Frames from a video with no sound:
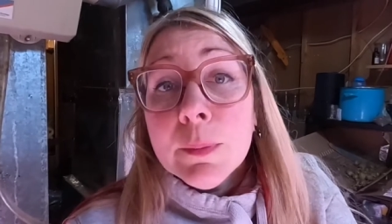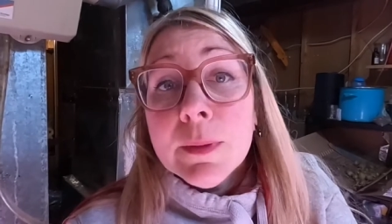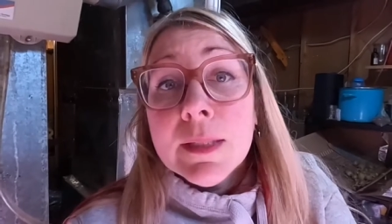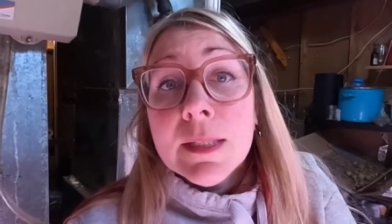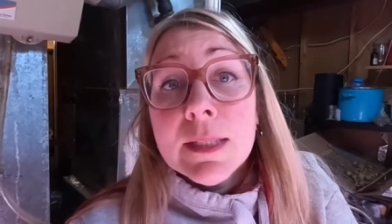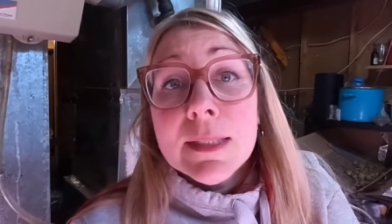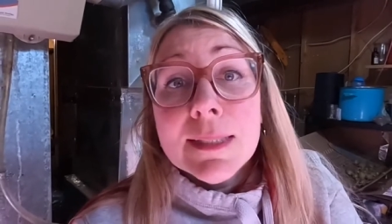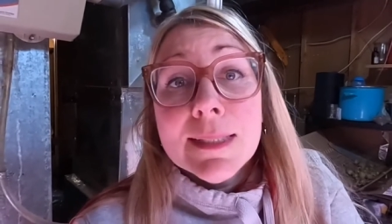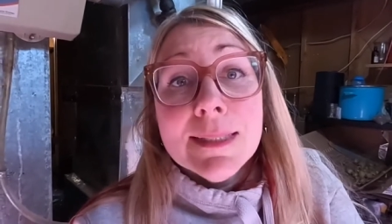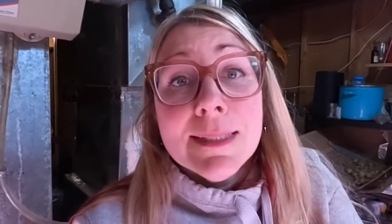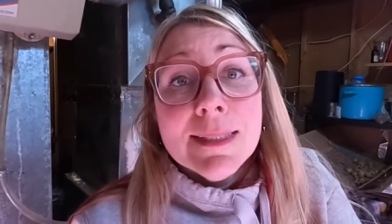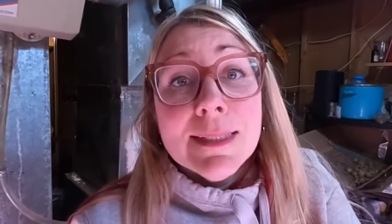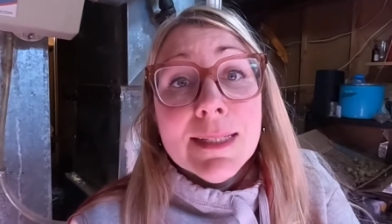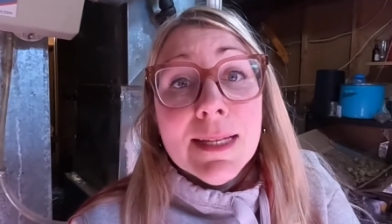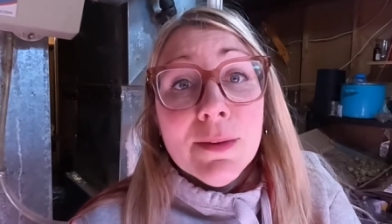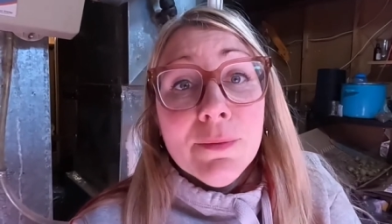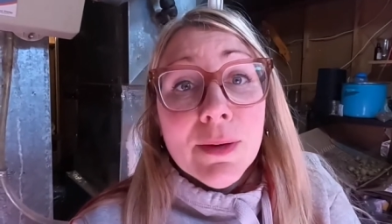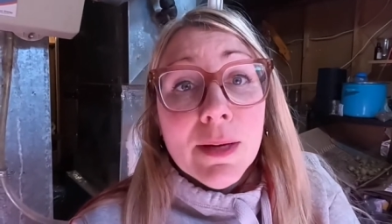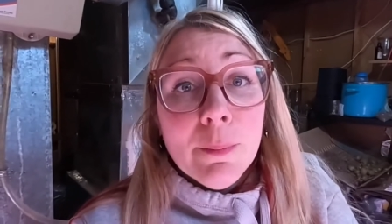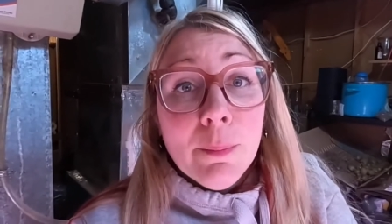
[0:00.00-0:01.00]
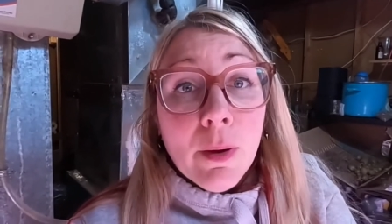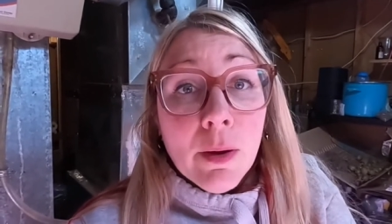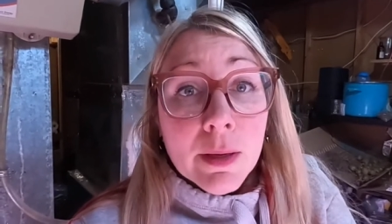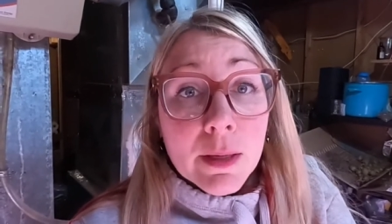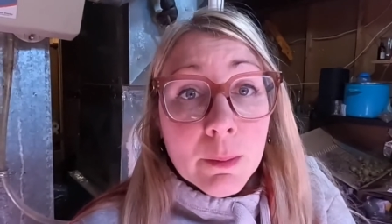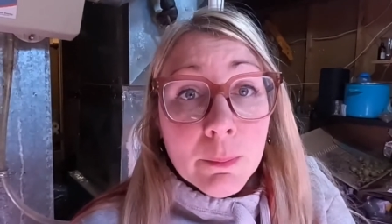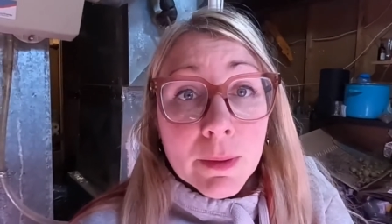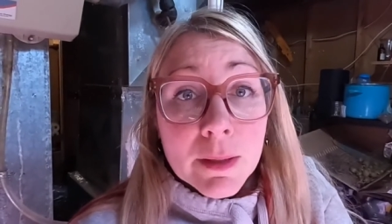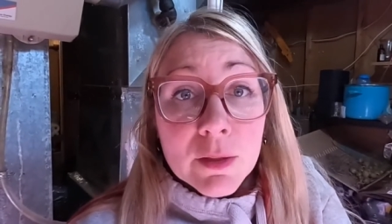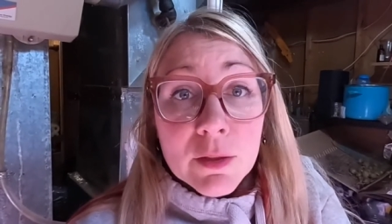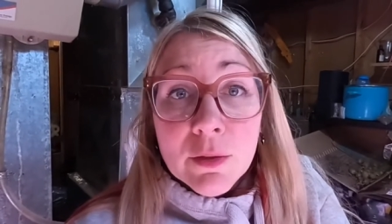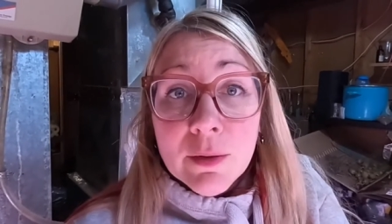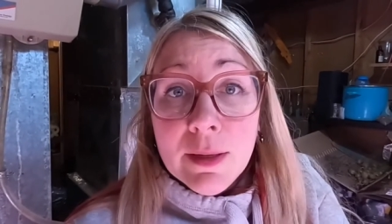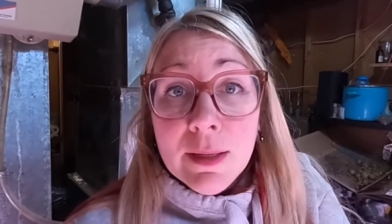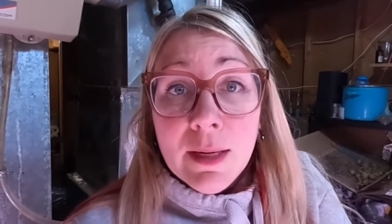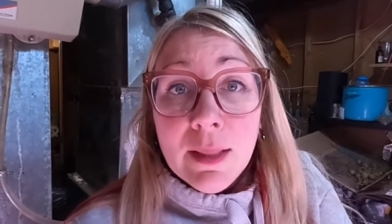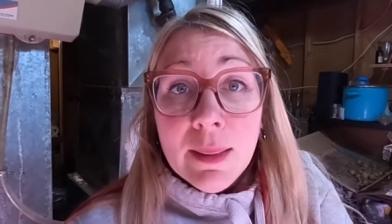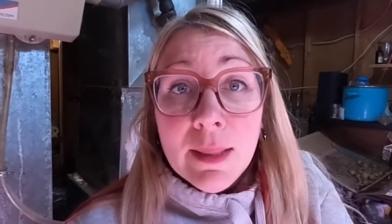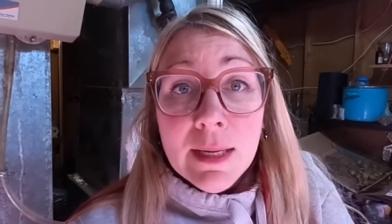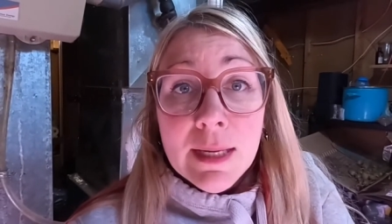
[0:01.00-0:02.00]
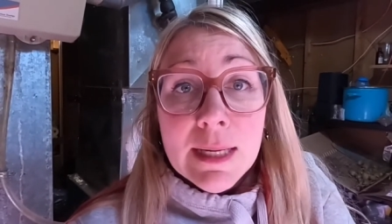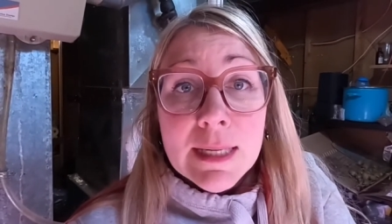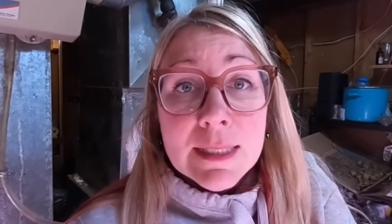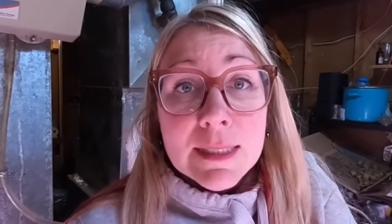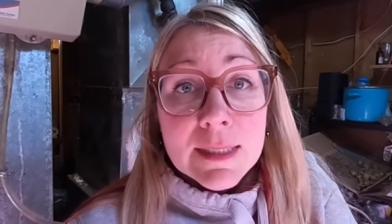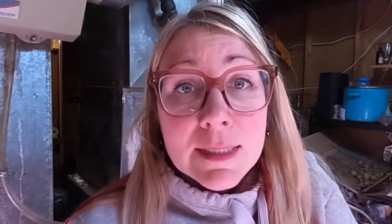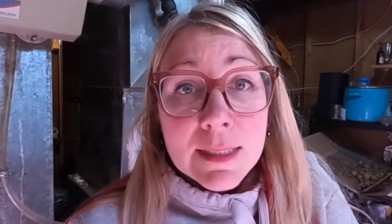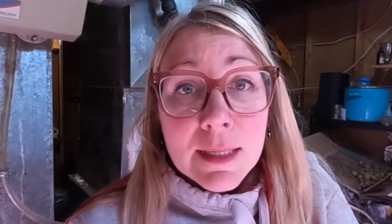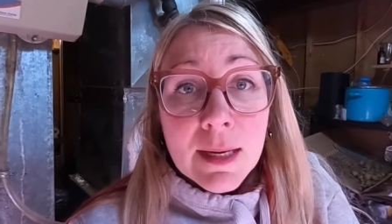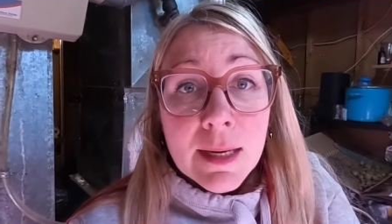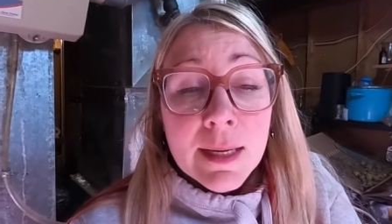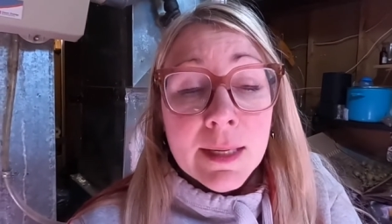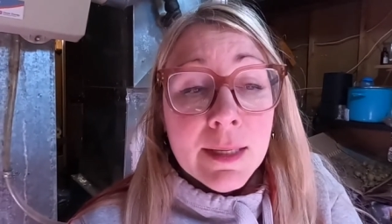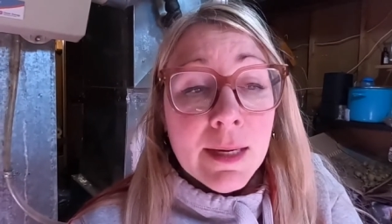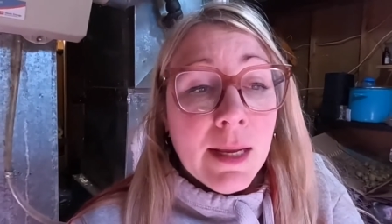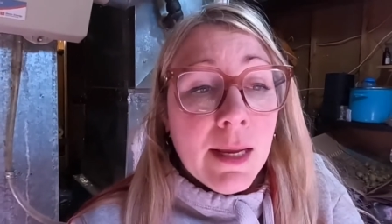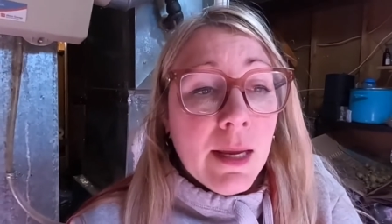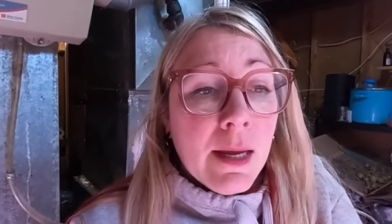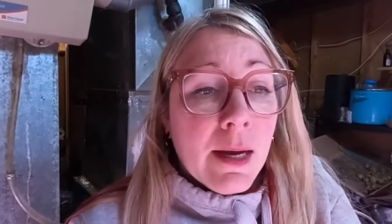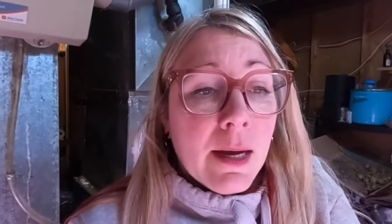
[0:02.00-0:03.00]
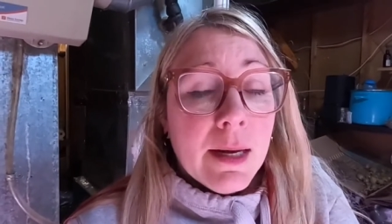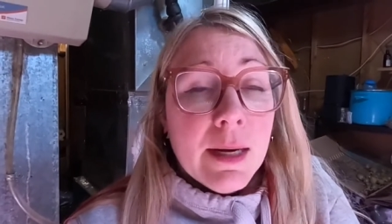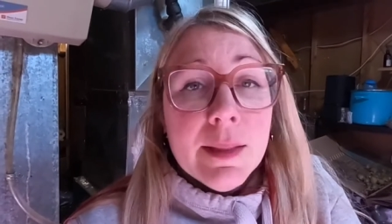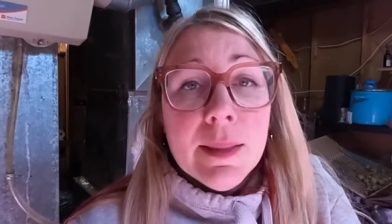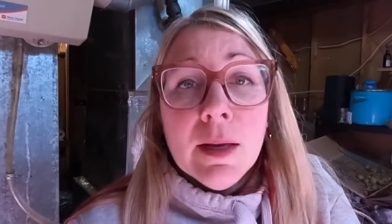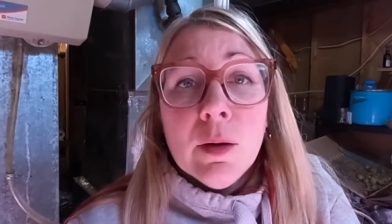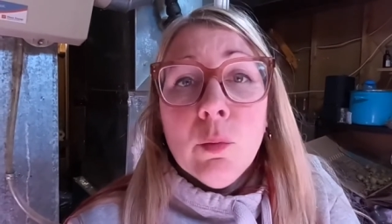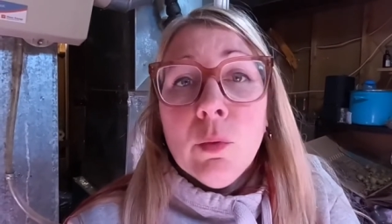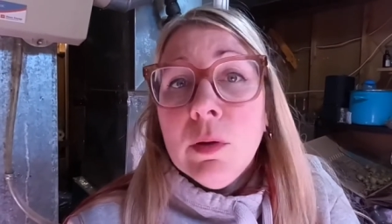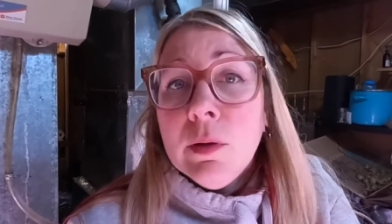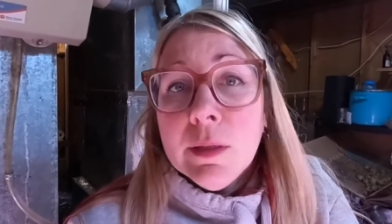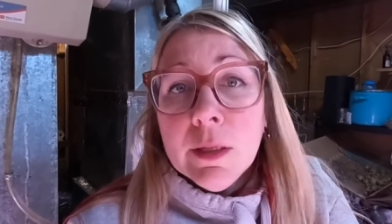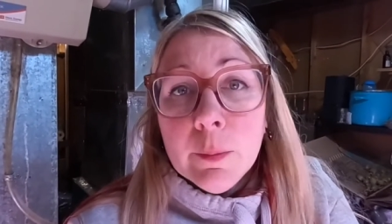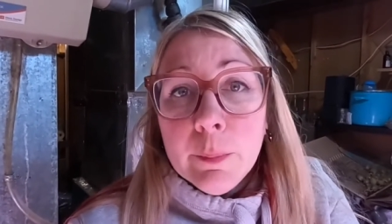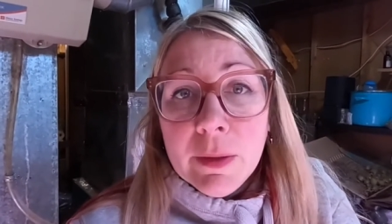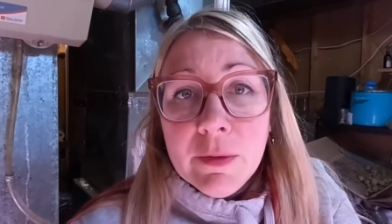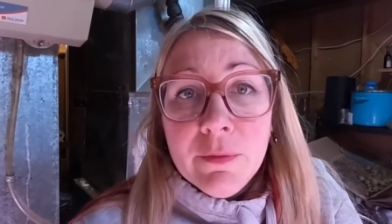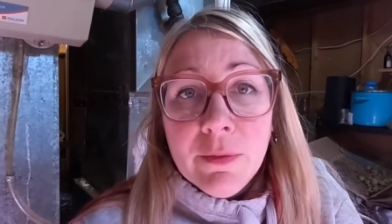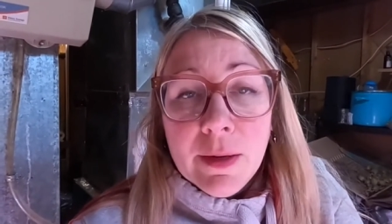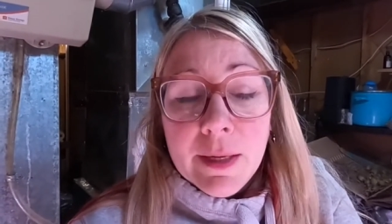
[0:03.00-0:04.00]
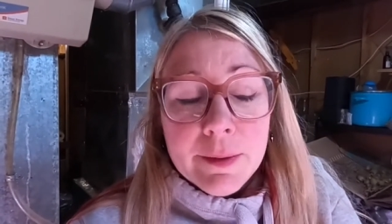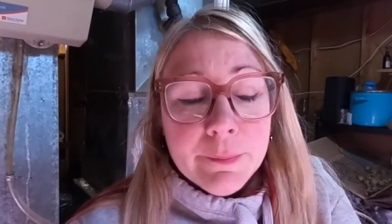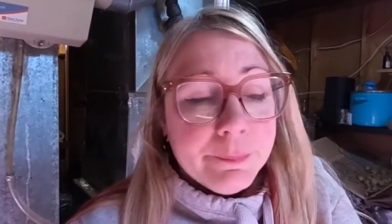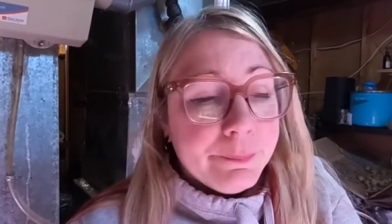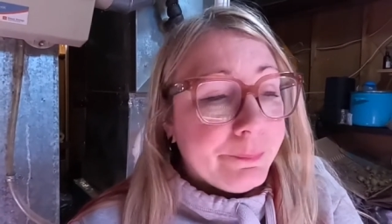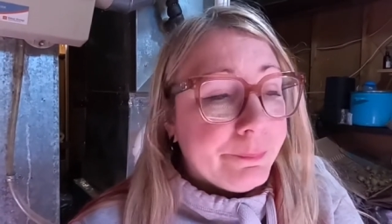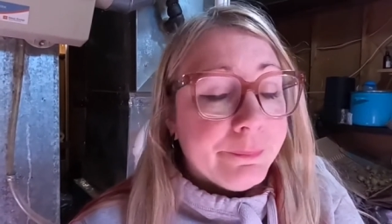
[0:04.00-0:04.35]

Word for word: because I didn't have any potting mix or anything inside, and I thought, well, it'll be fine.